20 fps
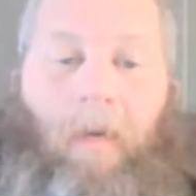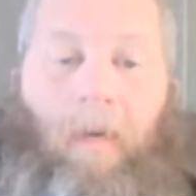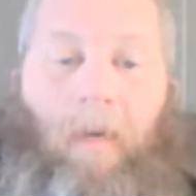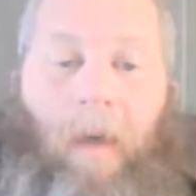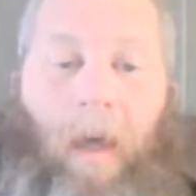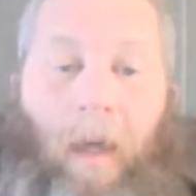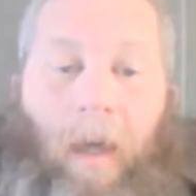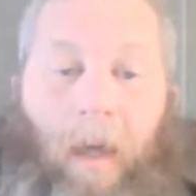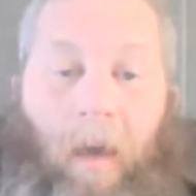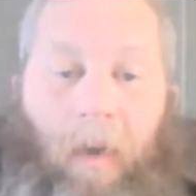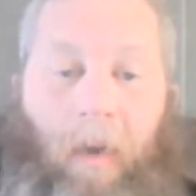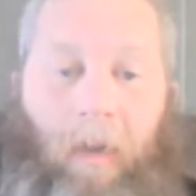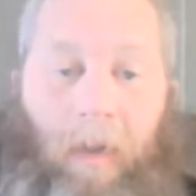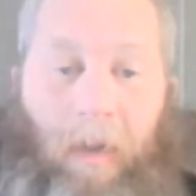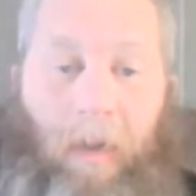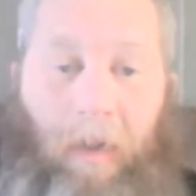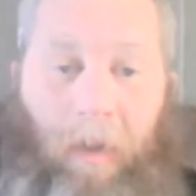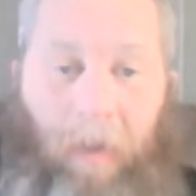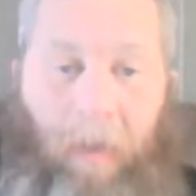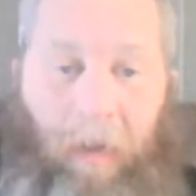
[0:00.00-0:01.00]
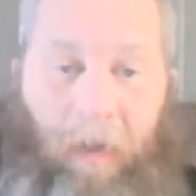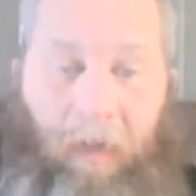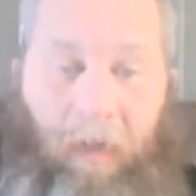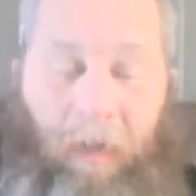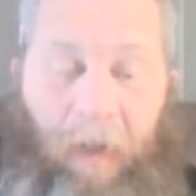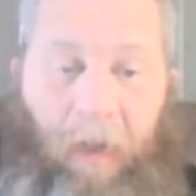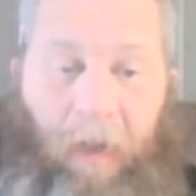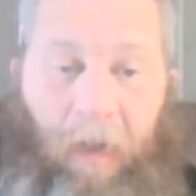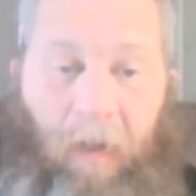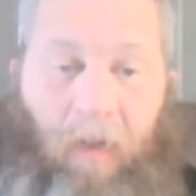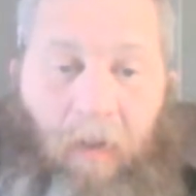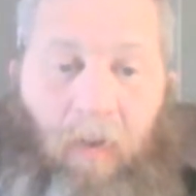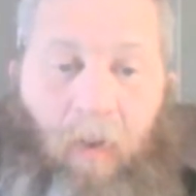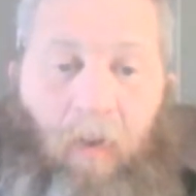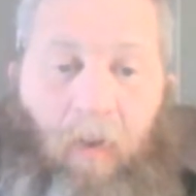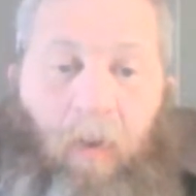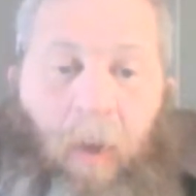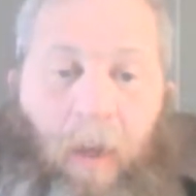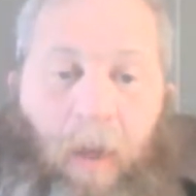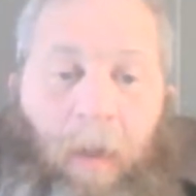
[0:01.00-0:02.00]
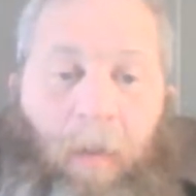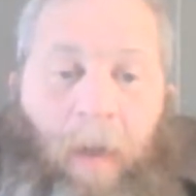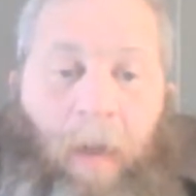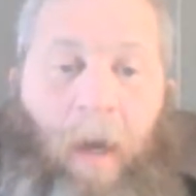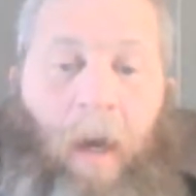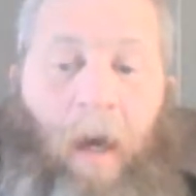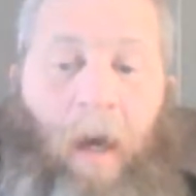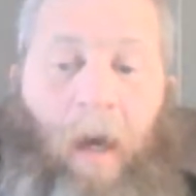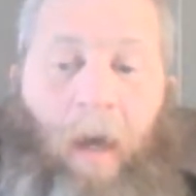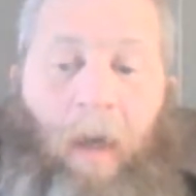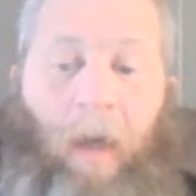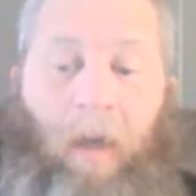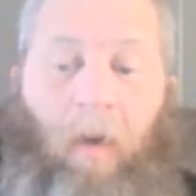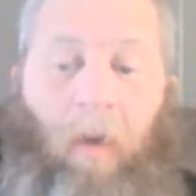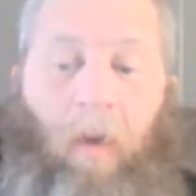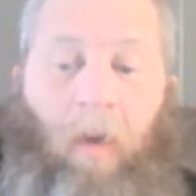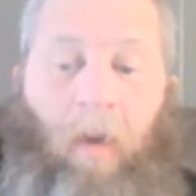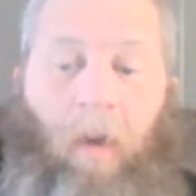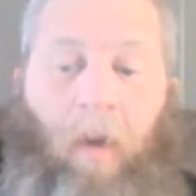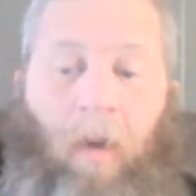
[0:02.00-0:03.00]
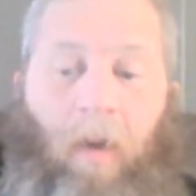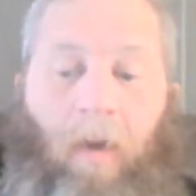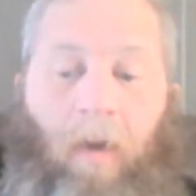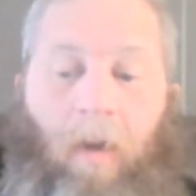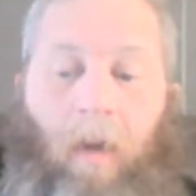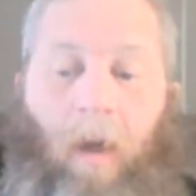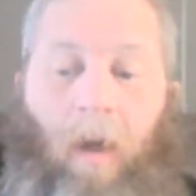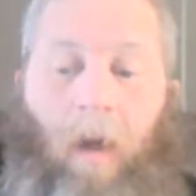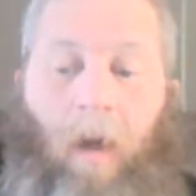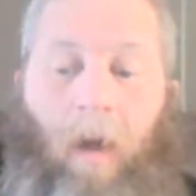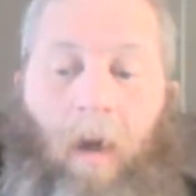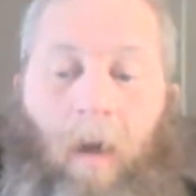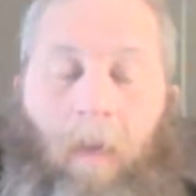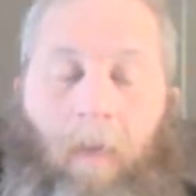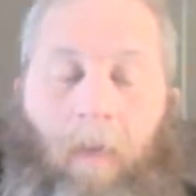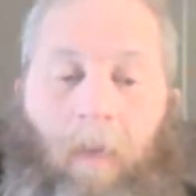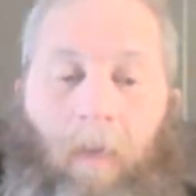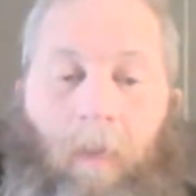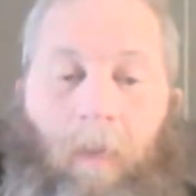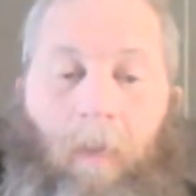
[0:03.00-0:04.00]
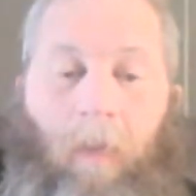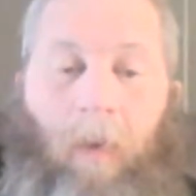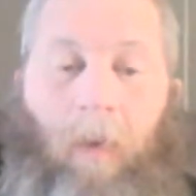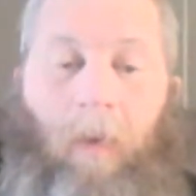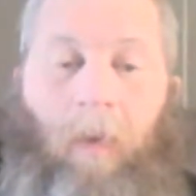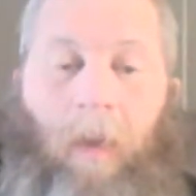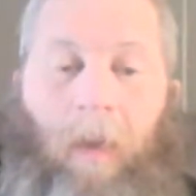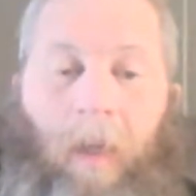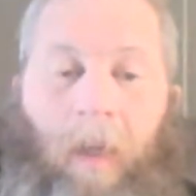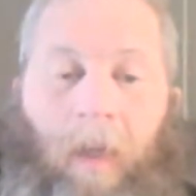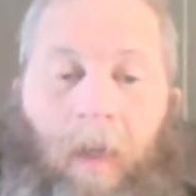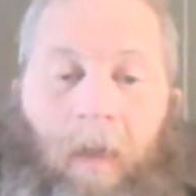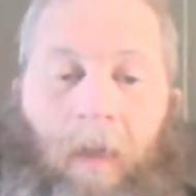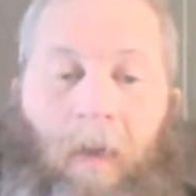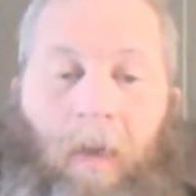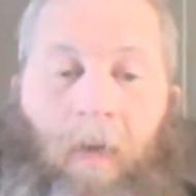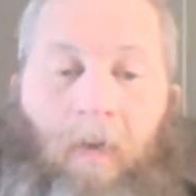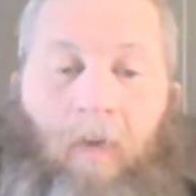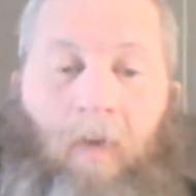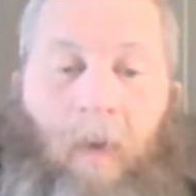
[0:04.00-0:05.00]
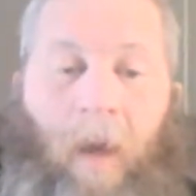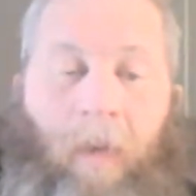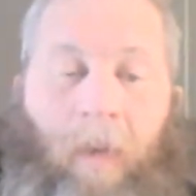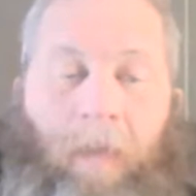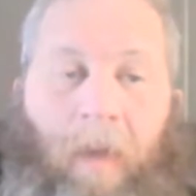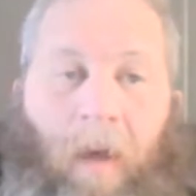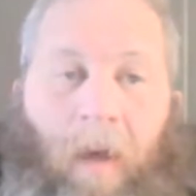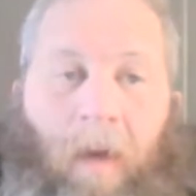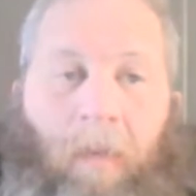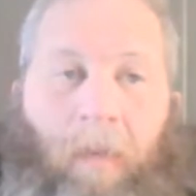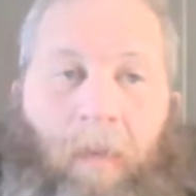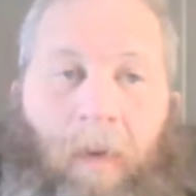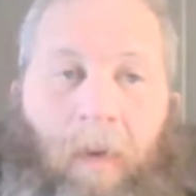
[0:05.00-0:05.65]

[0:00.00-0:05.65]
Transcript: right now is some of the videos we're running behind on. We want to get those wrapped up,